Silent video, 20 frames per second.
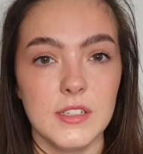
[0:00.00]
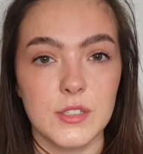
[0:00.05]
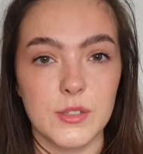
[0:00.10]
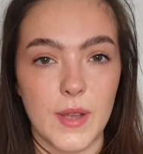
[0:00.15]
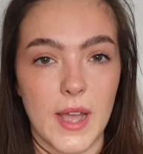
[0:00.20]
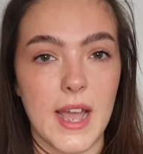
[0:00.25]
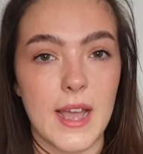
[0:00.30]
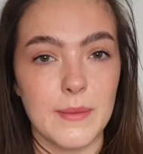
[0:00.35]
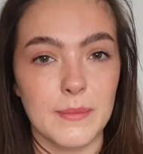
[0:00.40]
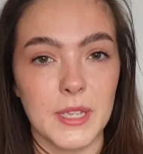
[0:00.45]
So
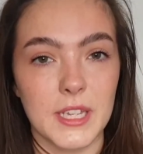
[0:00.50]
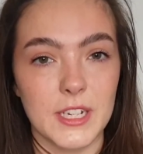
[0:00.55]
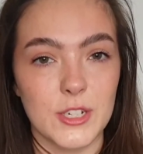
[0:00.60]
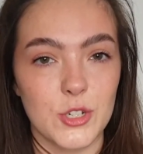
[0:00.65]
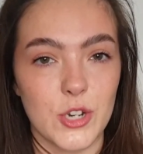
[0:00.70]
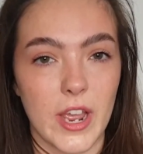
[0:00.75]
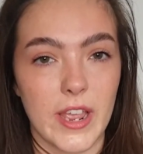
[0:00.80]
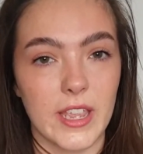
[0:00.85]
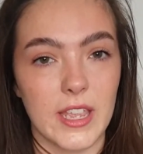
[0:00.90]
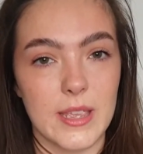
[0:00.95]
I am going to
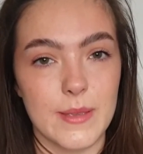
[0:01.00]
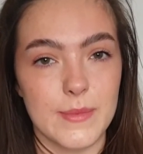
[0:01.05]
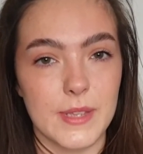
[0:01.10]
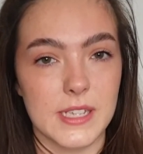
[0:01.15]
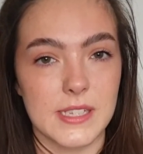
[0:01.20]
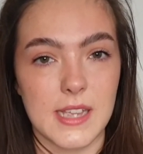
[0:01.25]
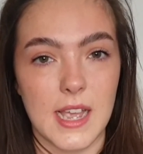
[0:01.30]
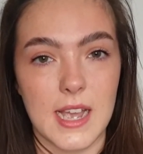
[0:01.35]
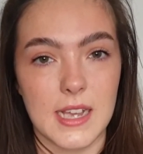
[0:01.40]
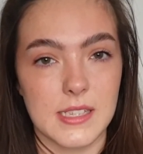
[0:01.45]
try and keep
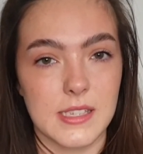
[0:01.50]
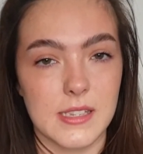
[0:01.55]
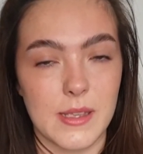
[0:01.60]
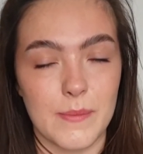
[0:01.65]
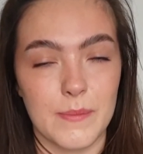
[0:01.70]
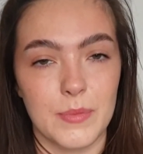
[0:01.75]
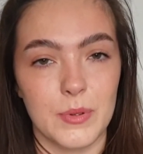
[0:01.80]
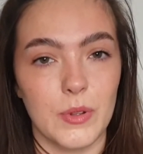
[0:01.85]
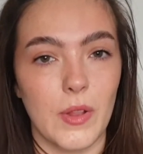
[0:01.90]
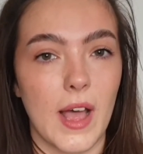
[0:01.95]
this as
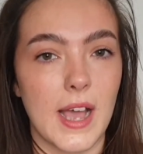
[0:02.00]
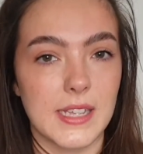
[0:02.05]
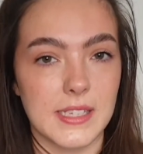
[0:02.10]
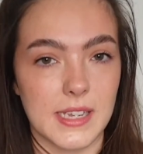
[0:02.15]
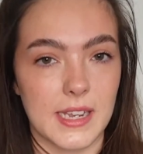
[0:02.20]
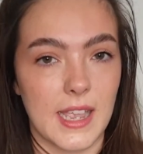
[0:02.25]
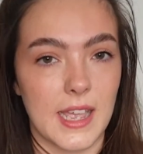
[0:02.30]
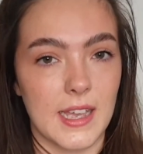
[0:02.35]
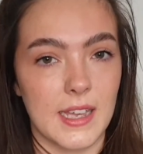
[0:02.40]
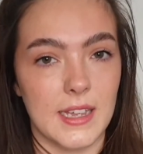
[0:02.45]
simple as I
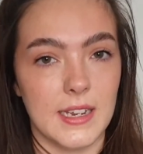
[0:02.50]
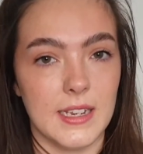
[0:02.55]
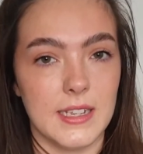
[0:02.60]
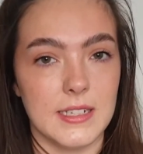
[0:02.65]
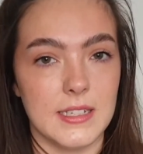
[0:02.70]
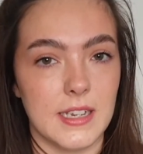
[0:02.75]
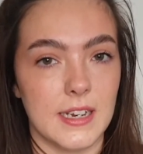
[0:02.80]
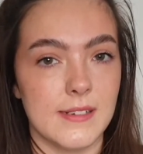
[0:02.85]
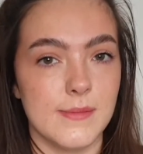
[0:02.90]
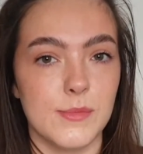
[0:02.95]
can
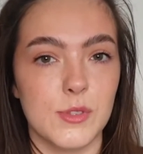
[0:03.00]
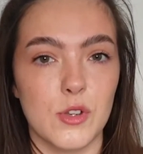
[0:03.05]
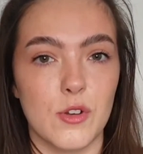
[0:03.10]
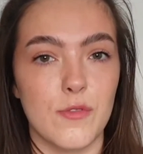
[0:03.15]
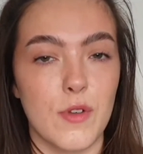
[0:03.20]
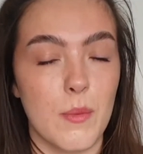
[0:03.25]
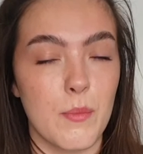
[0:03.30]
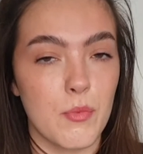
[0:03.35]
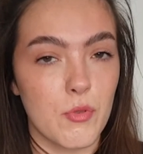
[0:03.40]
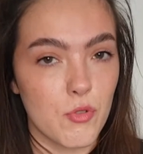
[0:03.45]
in terms
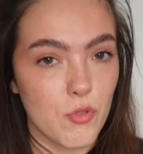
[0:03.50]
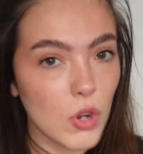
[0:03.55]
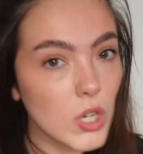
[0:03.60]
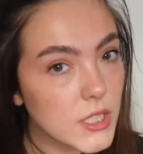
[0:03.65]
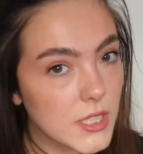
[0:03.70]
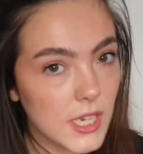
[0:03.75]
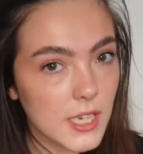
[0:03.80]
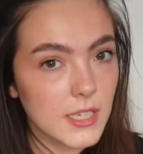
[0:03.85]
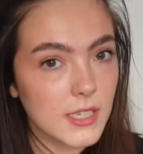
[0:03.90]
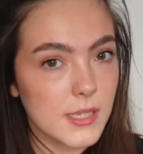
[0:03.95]
of
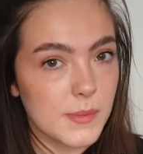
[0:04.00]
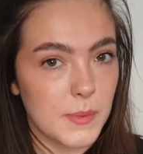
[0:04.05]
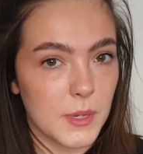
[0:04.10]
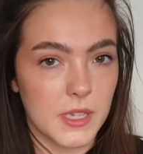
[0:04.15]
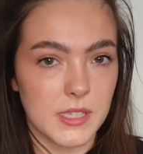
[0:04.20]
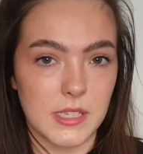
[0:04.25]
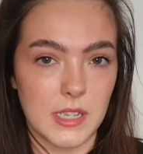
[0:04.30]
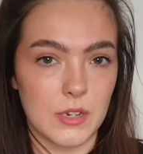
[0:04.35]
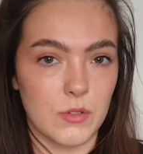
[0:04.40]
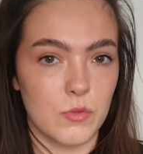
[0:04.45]
products
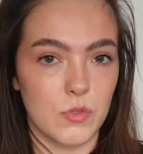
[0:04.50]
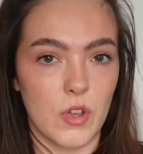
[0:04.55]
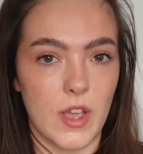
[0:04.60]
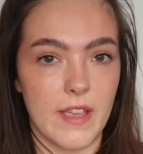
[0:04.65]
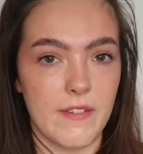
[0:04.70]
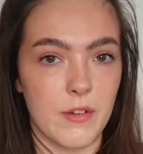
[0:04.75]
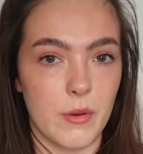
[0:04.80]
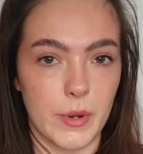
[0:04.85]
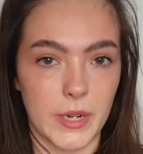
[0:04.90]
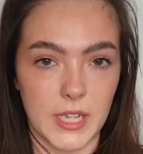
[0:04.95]
because I know not
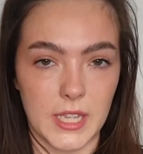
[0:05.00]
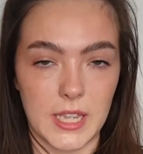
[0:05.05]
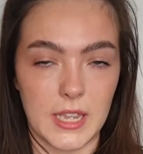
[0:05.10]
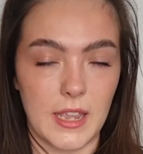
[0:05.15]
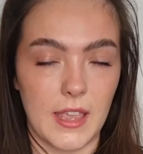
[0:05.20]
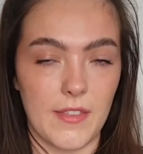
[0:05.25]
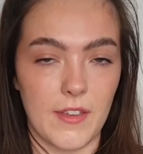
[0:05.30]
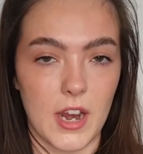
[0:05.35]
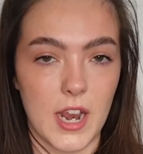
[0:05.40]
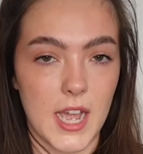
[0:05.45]
everyone can
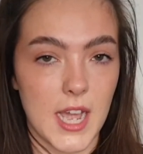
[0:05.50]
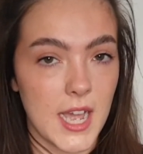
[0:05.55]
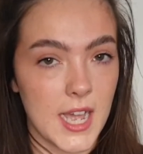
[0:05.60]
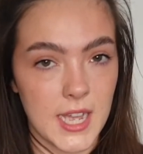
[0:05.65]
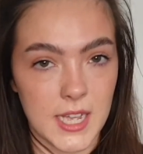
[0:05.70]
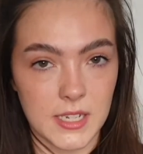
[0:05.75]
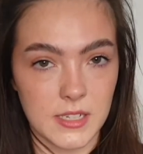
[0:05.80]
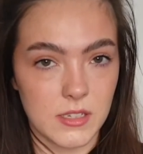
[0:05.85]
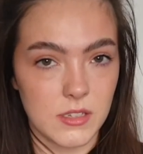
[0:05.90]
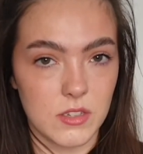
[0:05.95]
get their
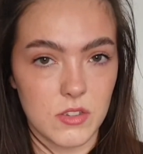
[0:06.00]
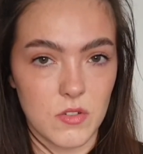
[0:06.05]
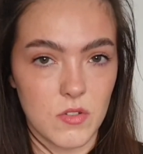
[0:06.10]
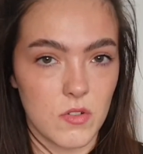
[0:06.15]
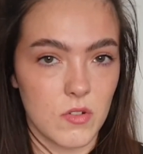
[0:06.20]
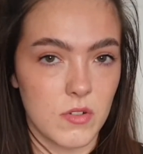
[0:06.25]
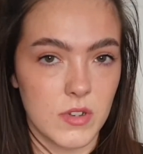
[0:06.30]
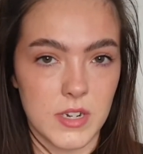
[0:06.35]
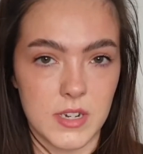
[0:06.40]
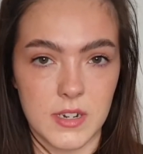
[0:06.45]
hands
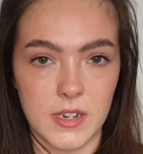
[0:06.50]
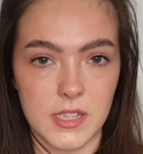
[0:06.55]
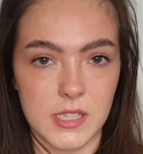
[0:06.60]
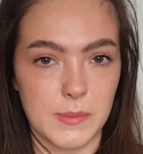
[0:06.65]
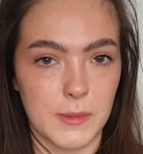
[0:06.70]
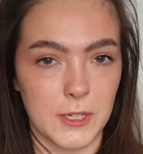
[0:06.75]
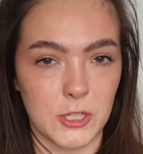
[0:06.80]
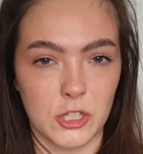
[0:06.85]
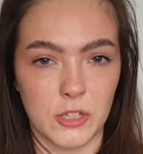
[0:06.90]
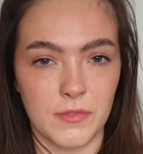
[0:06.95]
on
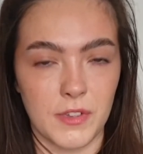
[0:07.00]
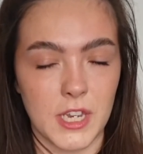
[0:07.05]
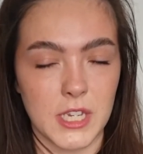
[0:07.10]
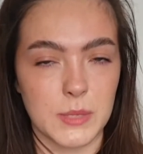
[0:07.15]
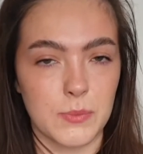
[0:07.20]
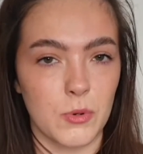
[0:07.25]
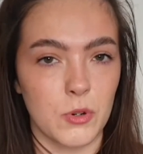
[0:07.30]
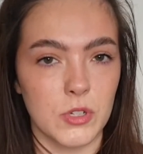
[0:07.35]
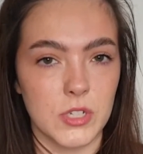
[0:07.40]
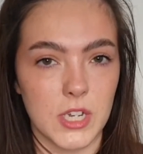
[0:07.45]
special effects
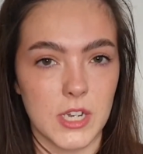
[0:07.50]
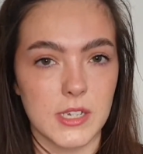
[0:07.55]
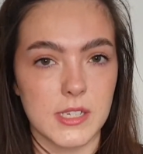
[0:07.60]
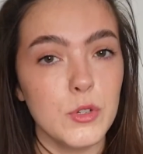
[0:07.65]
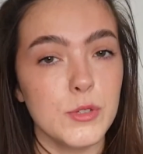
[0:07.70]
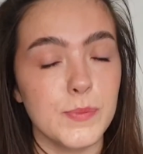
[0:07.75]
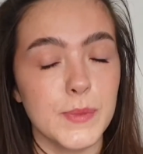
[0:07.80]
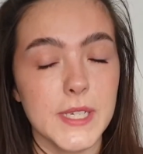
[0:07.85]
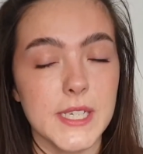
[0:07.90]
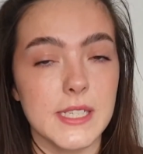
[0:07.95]
products.
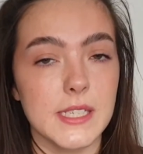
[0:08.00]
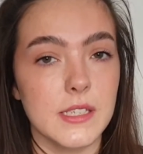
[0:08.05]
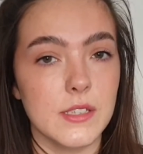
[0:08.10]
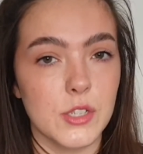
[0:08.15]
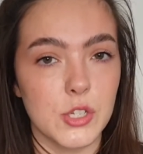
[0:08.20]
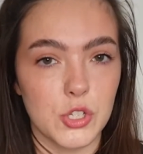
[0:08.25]
Most places